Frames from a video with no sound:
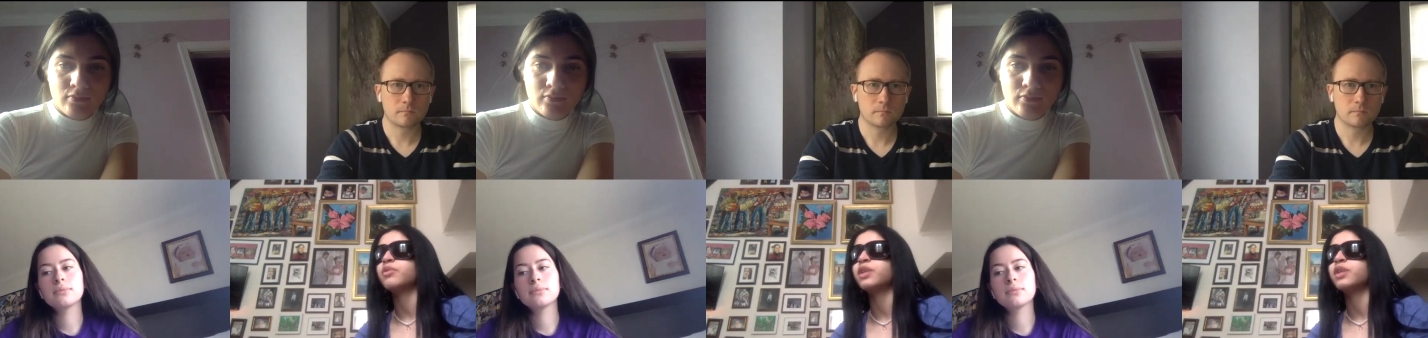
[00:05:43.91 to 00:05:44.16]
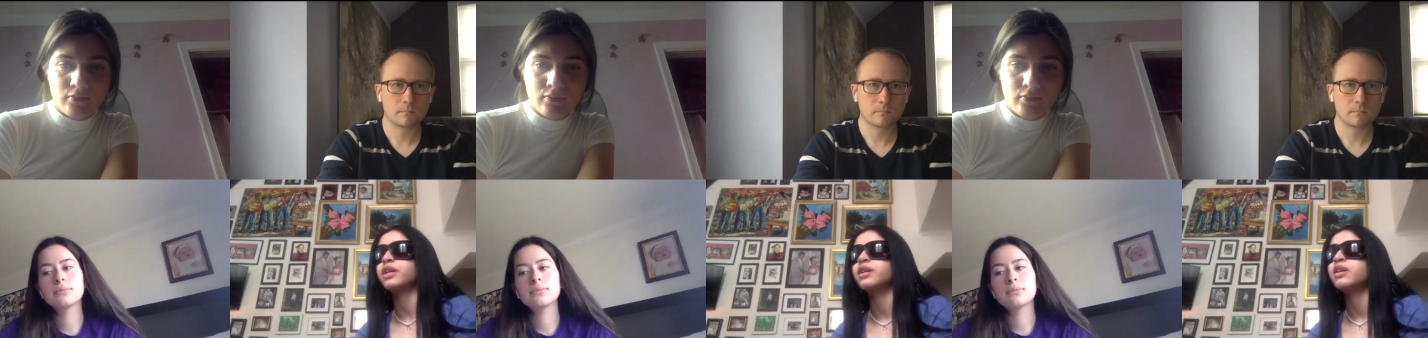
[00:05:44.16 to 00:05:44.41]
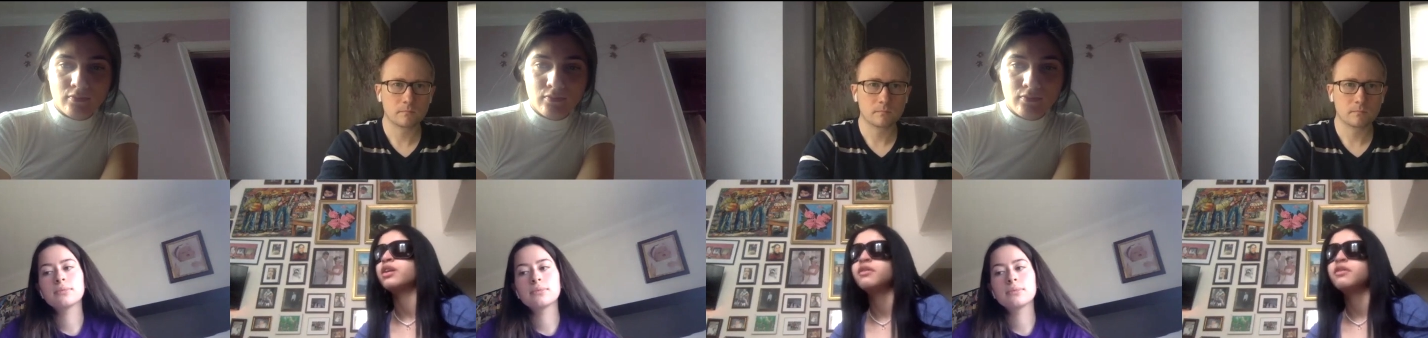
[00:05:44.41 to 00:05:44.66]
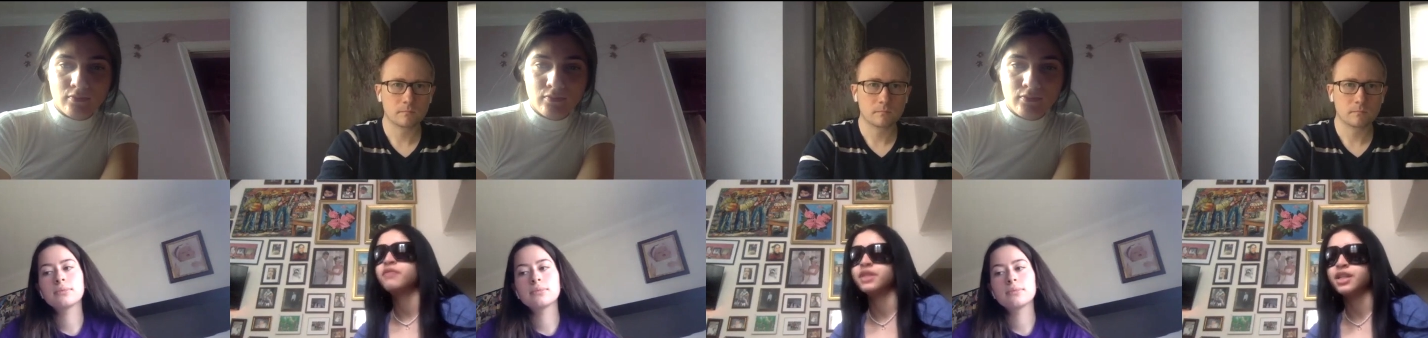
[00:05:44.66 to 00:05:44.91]
Speaker 1: like
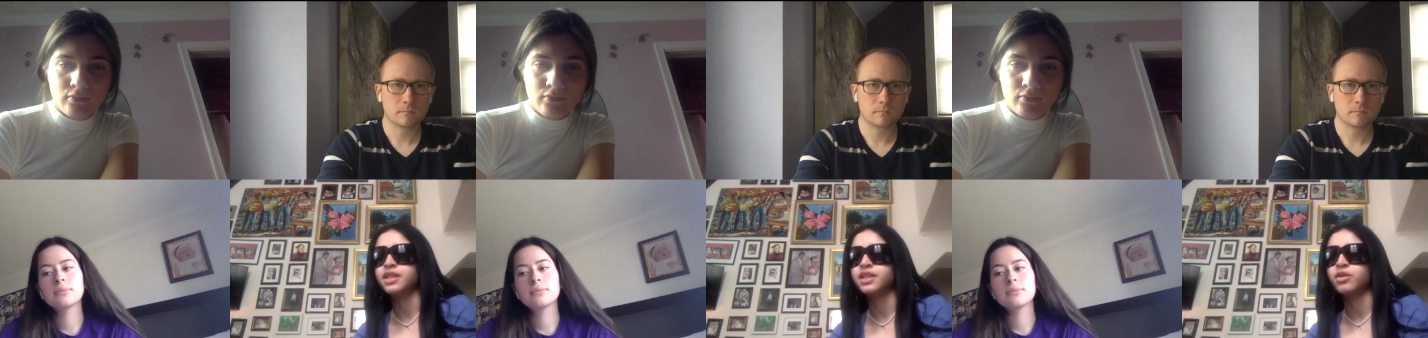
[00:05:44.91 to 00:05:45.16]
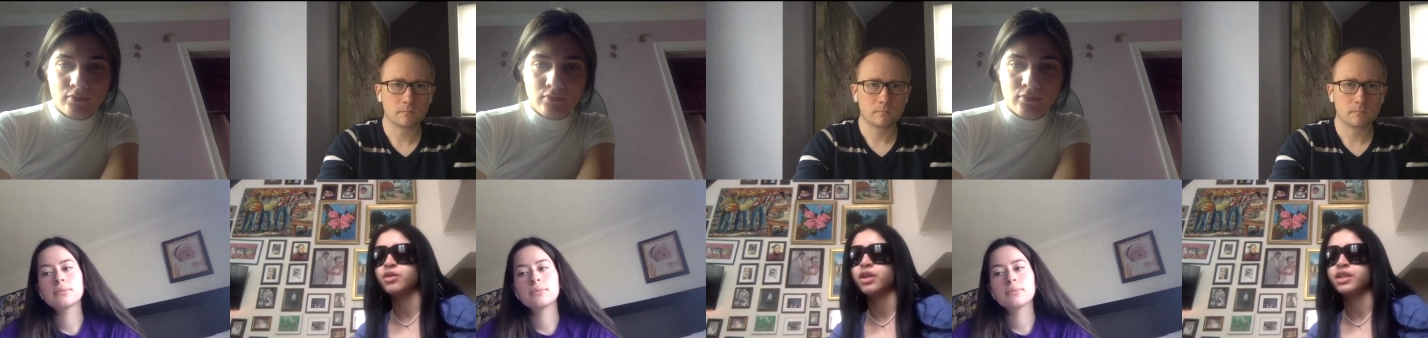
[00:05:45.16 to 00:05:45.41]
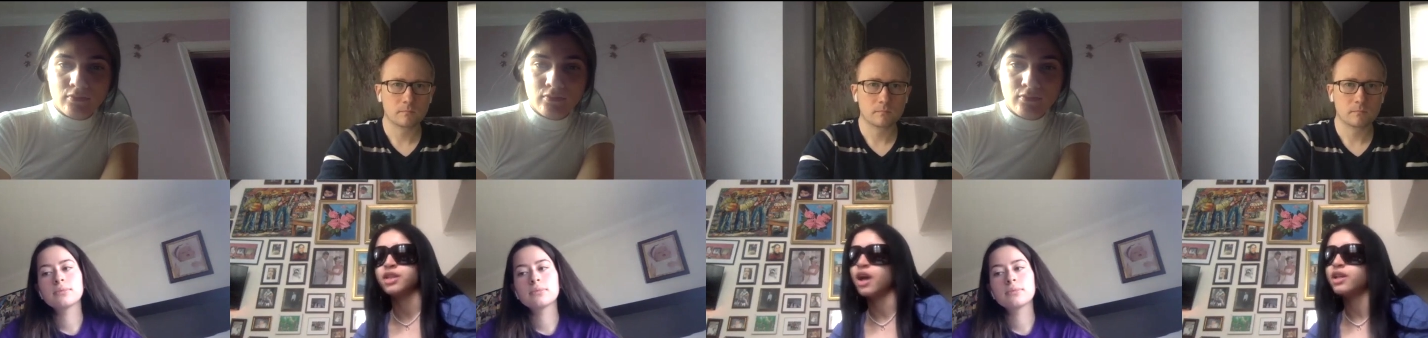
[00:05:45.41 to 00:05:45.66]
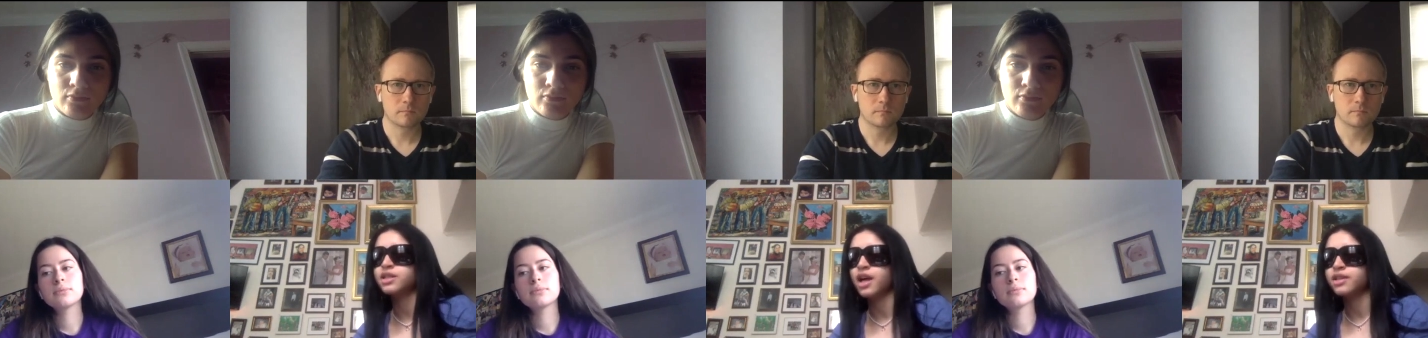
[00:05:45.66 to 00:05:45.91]
physics or like science
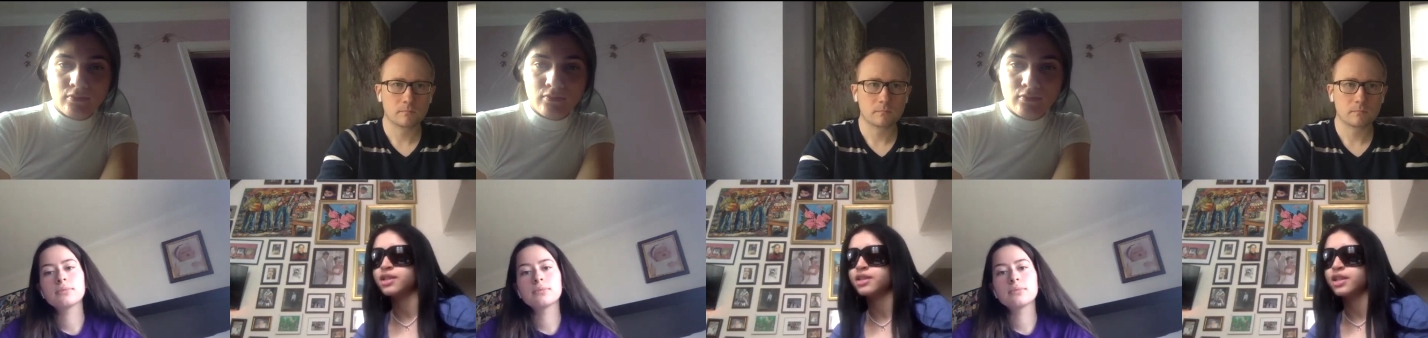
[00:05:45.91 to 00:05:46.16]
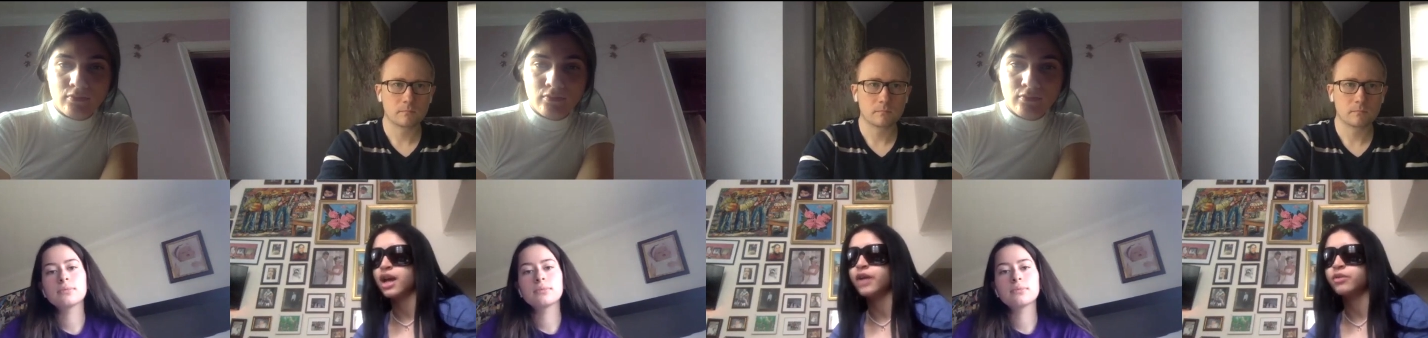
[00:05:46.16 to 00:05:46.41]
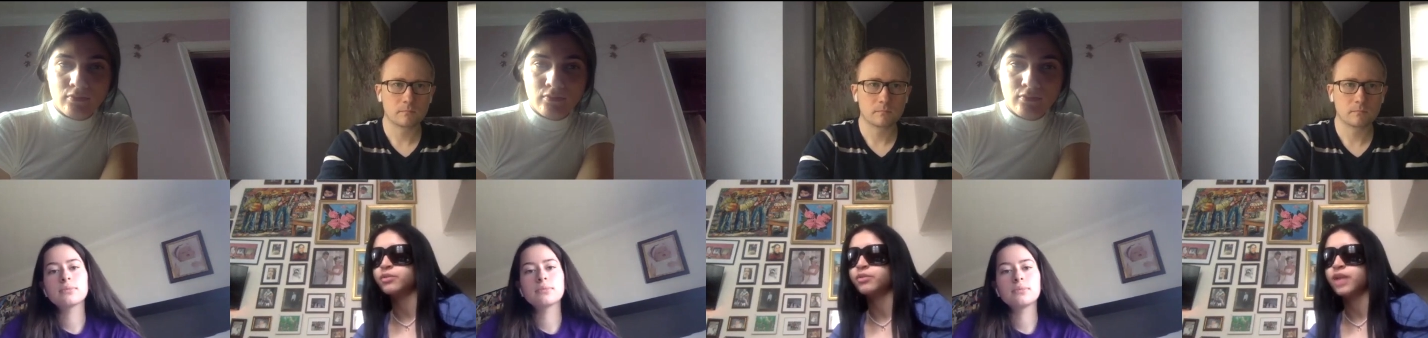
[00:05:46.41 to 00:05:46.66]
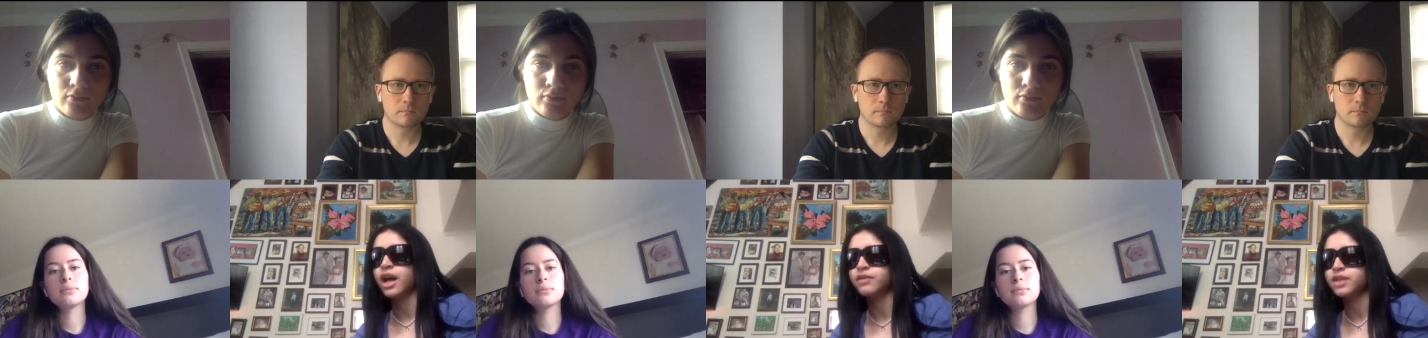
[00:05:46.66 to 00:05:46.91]
classes. Like I don't
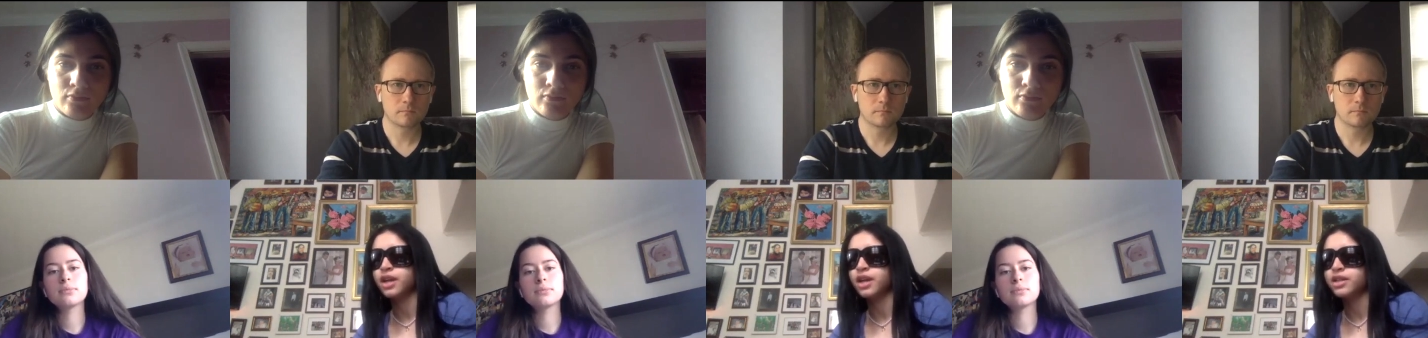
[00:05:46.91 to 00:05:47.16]
have a science